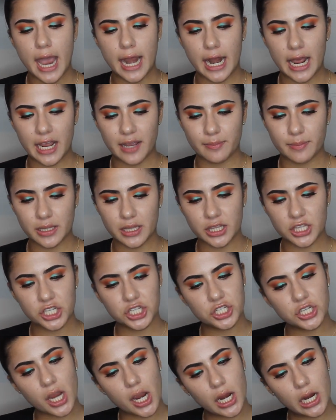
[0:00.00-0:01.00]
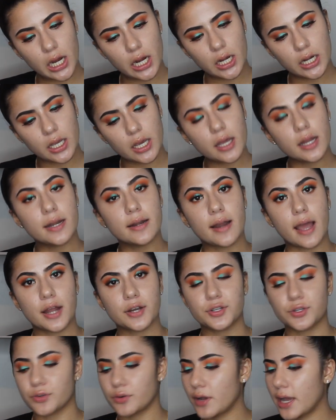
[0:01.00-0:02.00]
and I am in the shade
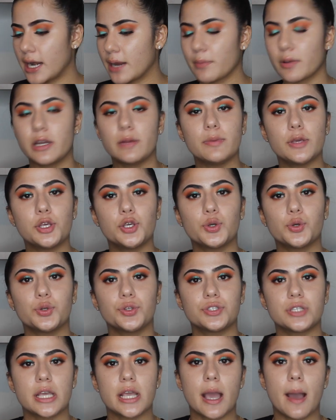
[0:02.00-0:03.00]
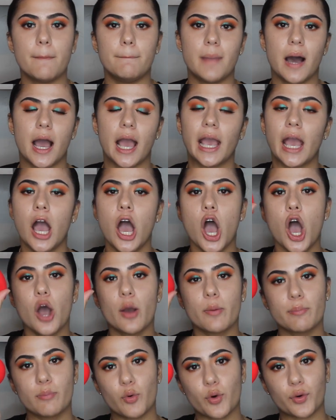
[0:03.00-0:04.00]
Natural, and I'm going to be using my
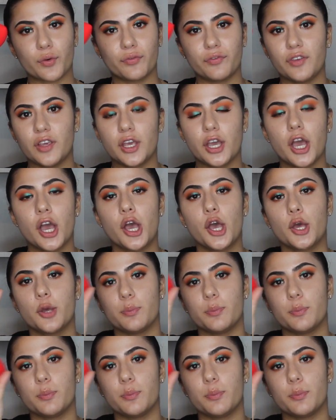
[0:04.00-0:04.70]
Morphe